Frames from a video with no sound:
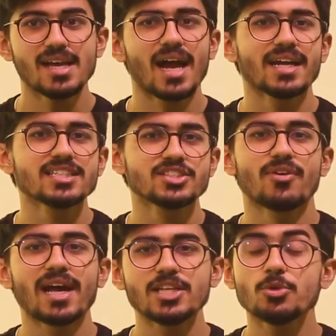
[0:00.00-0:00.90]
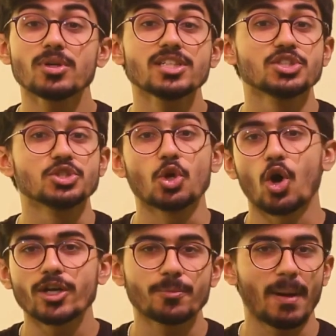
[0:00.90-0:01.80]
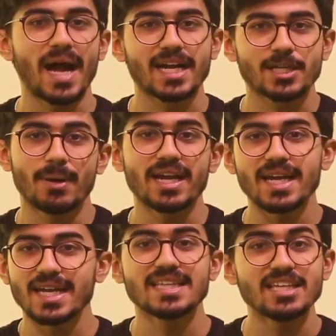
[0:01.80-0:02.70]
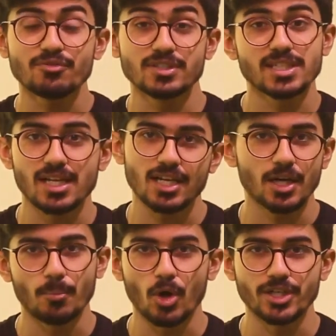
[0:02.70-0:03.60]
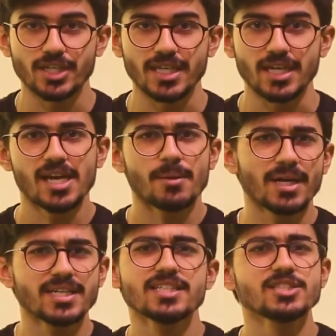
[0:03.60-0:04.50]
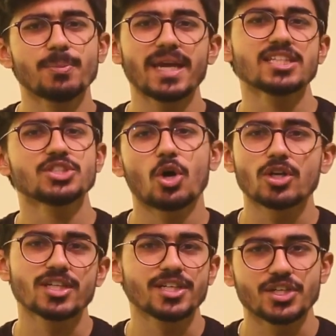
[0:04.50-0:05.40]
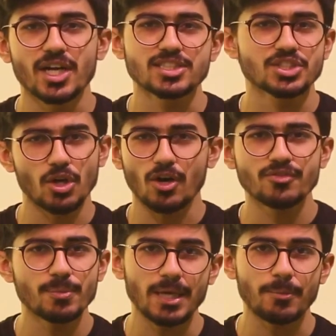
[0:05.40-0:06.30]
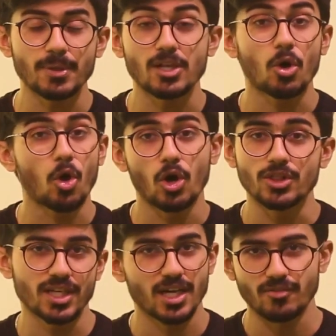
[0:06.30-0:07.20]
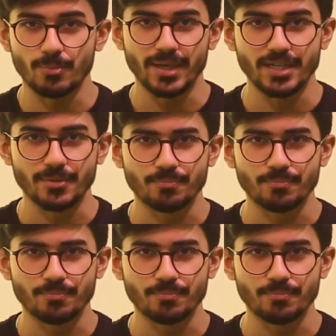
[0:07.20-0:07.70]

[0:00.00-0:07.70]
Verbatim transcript: and its value is not backed by any physical commodity, but it is based on the trust of the people on the government.